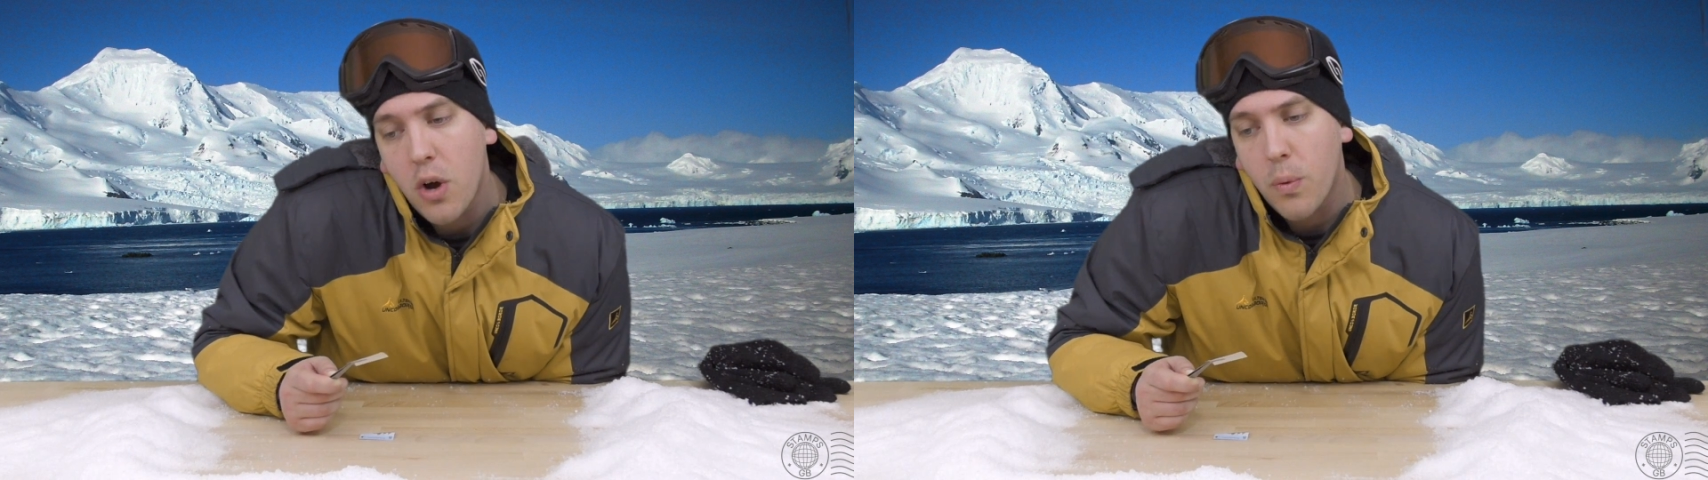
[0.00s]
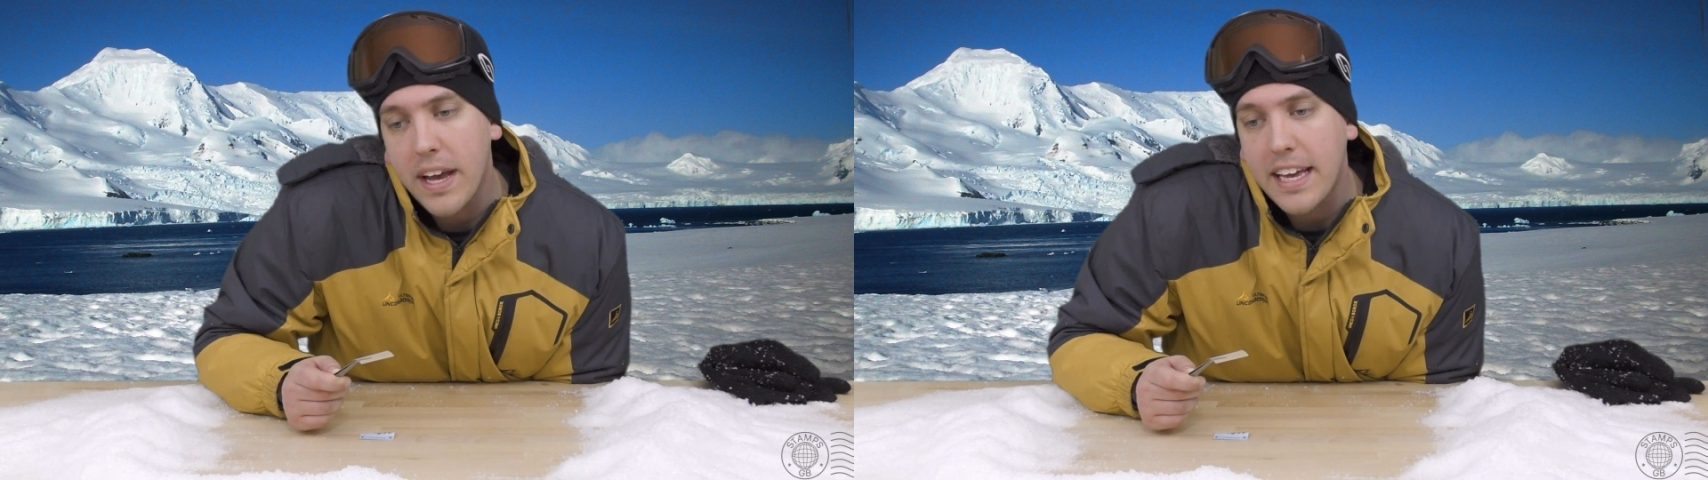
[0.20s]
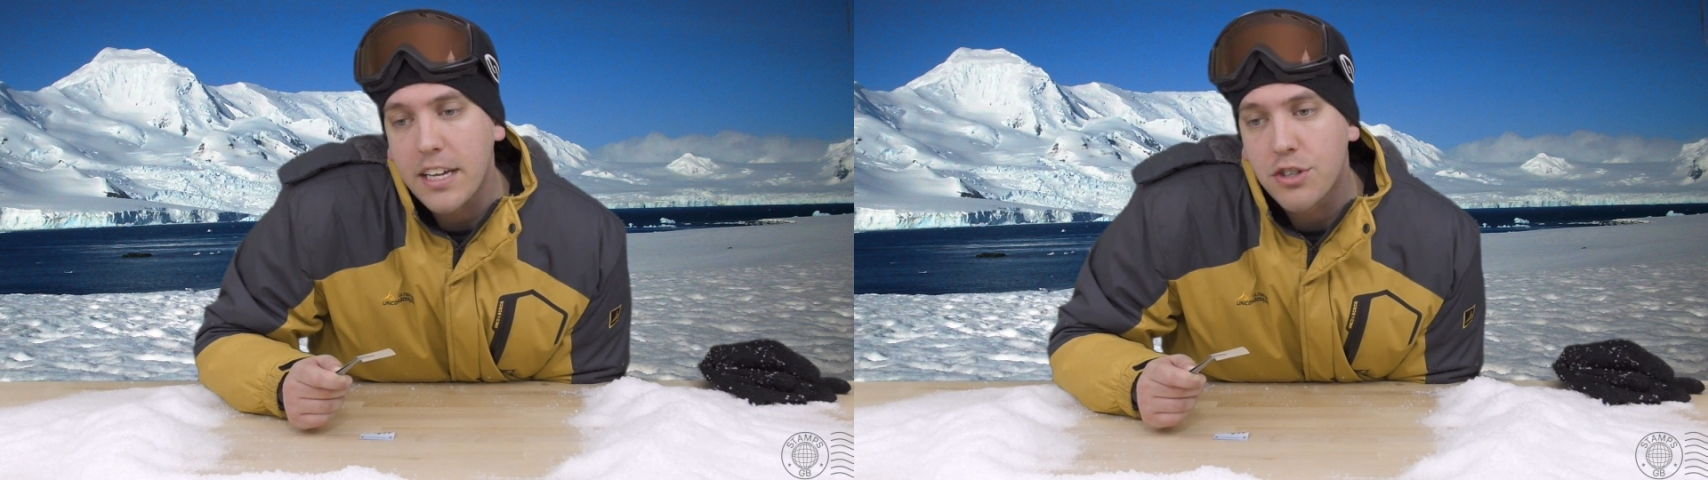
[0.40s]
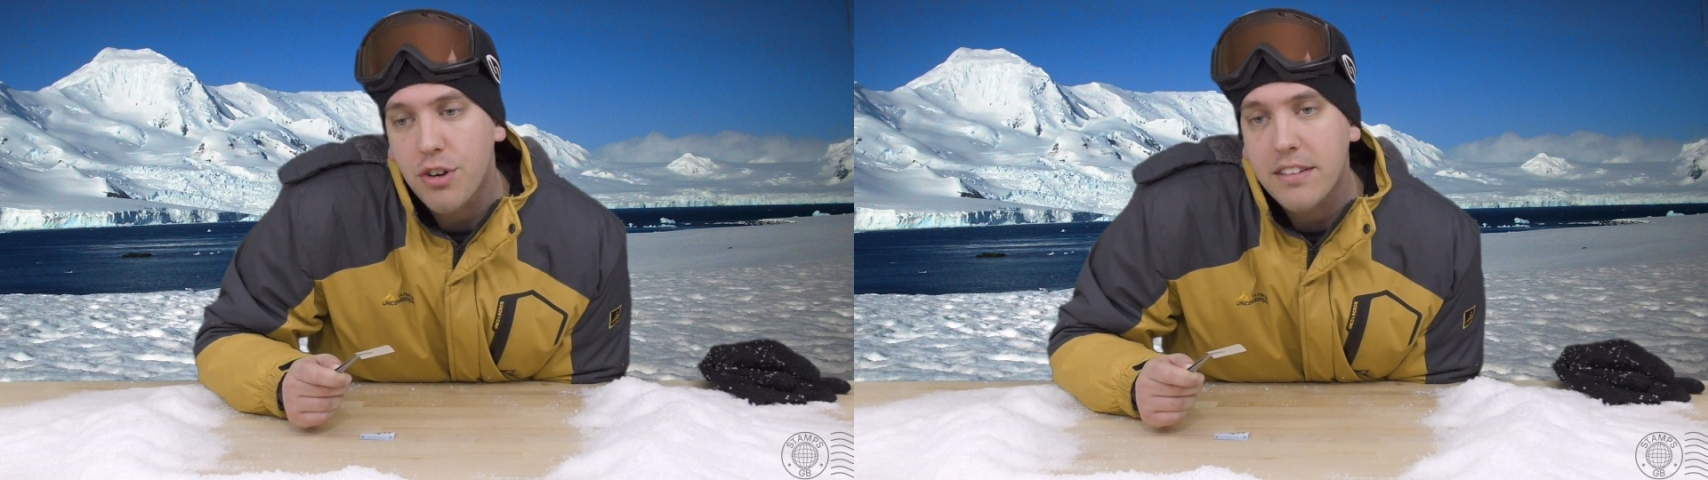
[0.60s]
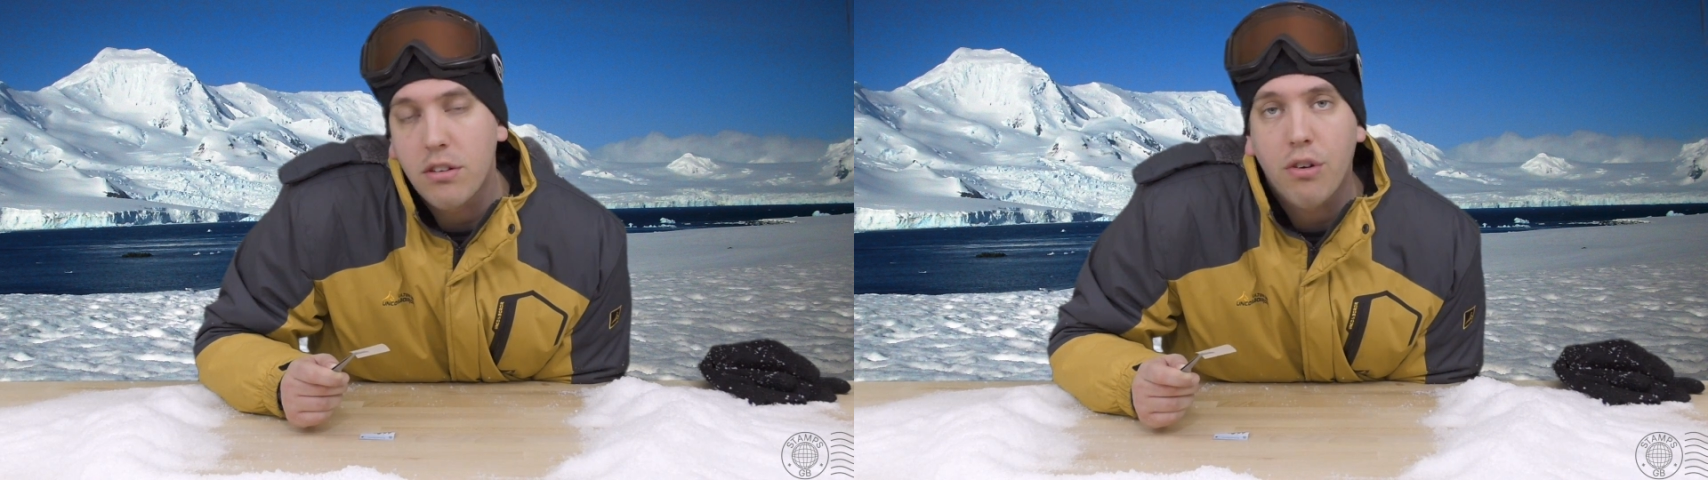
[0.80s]
where he
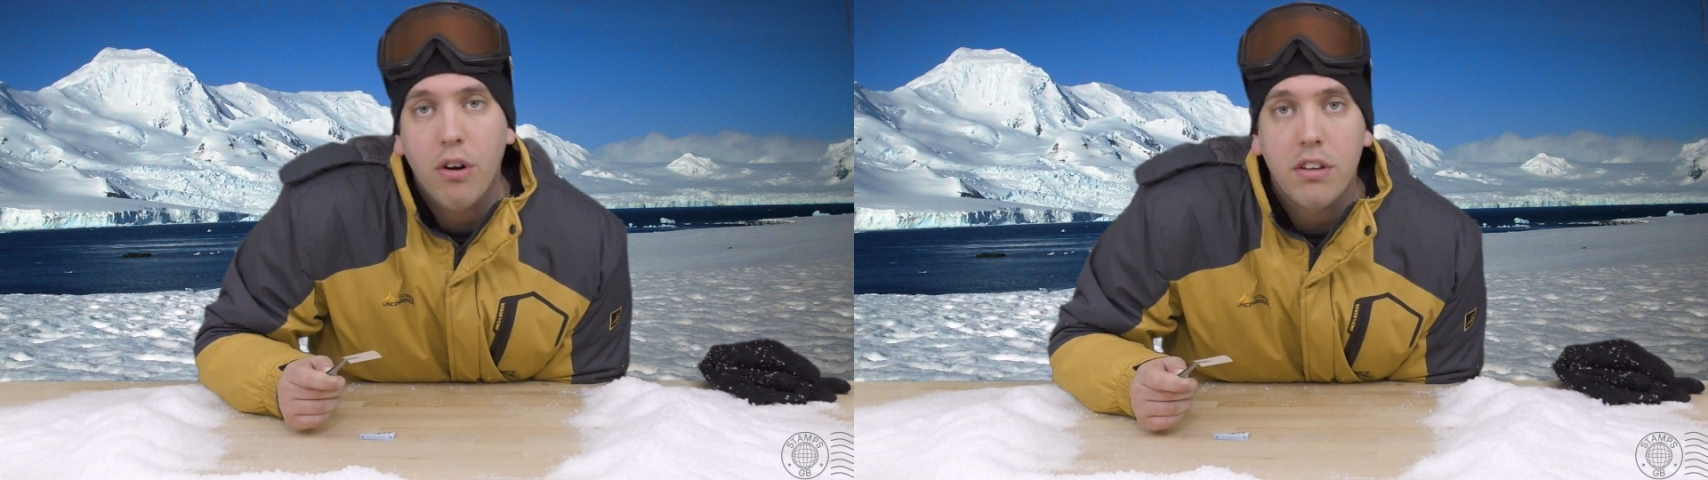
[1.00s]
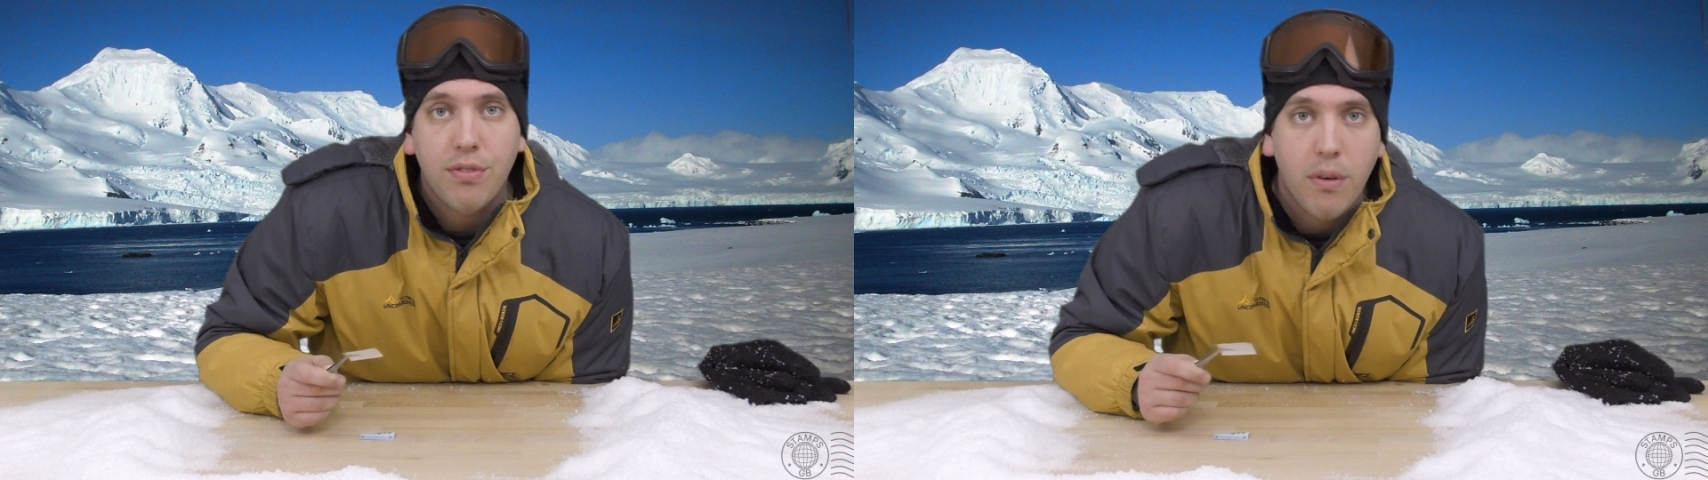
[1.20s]
tried to cross